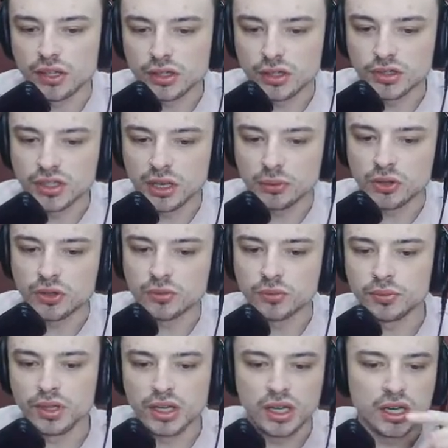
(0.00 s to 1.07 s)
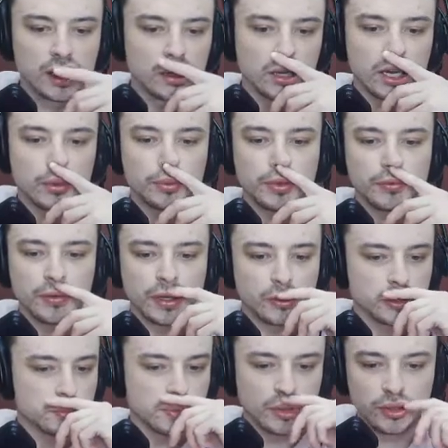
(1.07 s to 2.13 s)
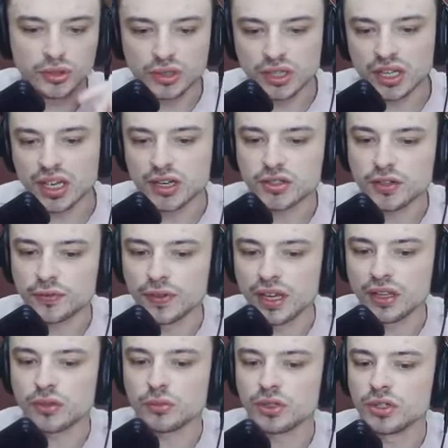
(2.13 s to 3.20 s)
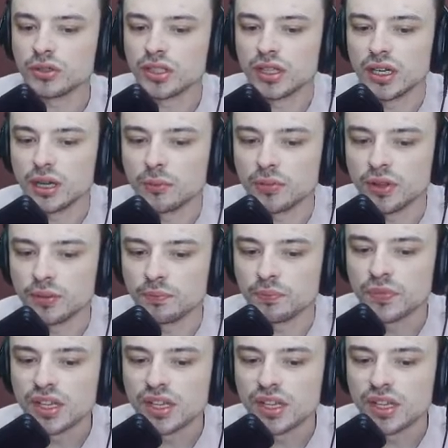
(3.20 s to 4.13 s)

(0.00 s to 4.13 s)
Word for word: I'll Also help you uh, help your followers build and you get extra faith when you help them